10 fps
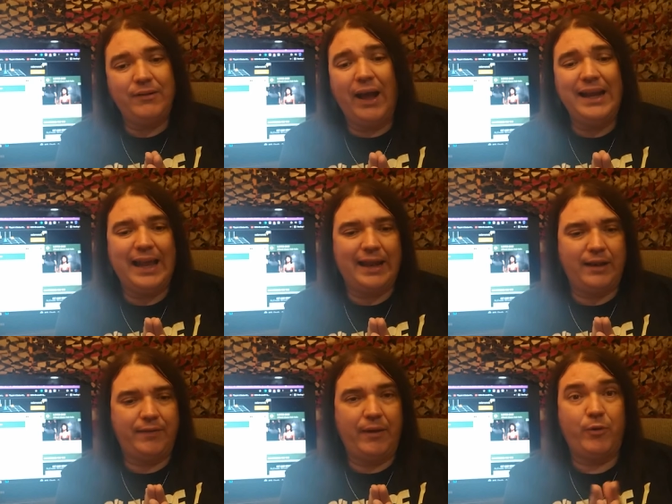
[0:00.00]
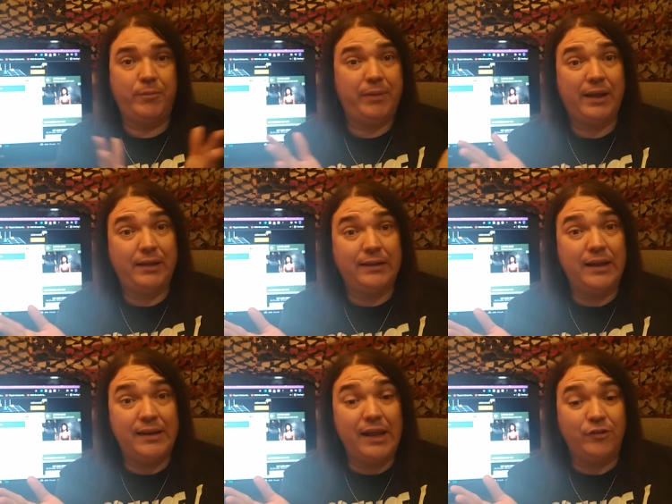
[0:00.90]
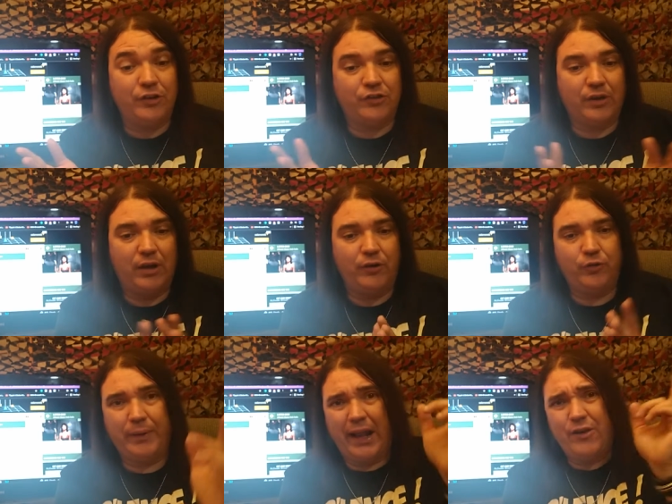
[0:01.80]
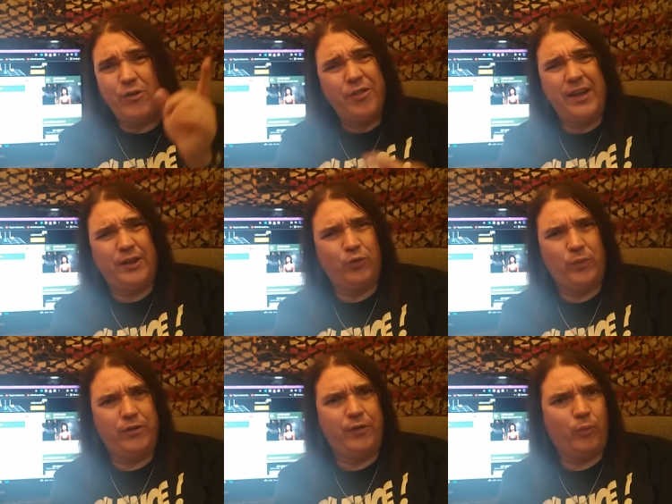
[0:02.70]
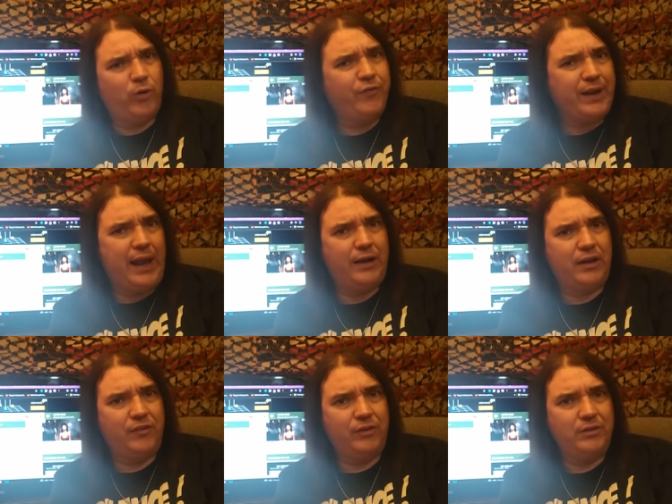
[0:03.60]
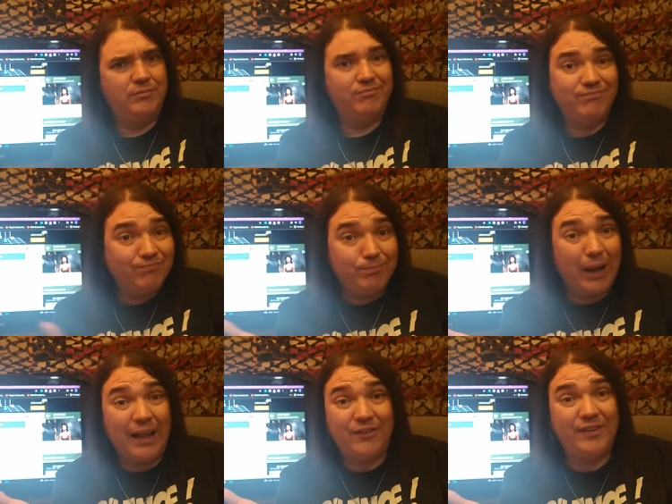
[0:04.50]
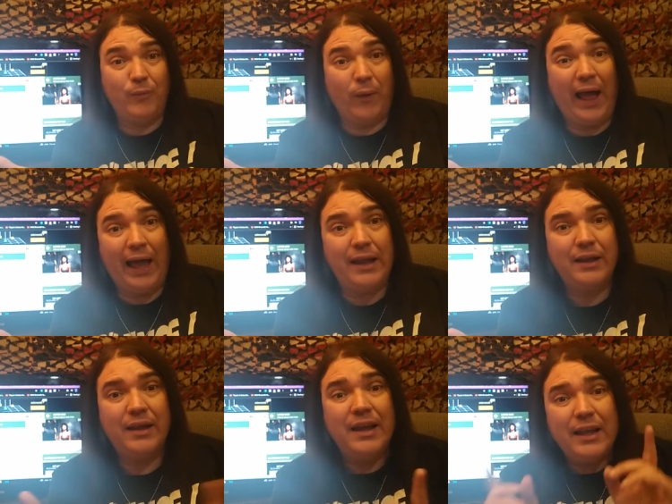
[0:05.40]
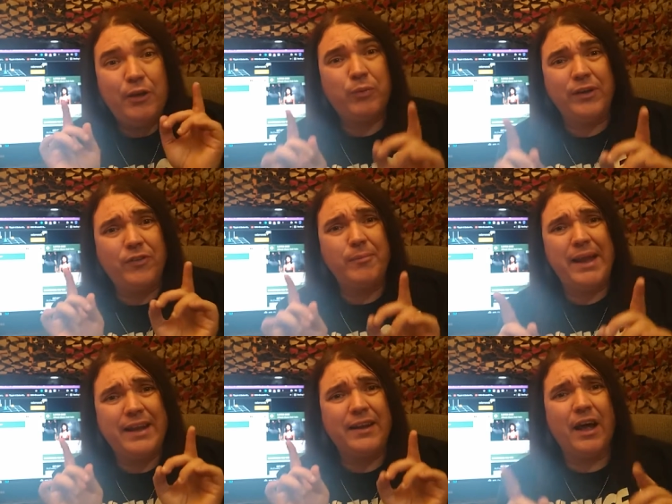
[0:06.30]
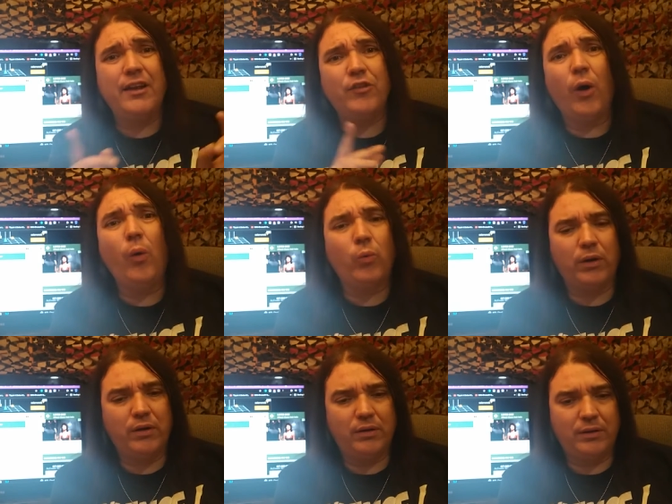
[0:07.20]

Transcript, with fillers: I, I get it. They wouldn't be any Dead Daisy songs. But I do think it's weird that Wolfgang doesn't but I see why. He wants to make it on his own.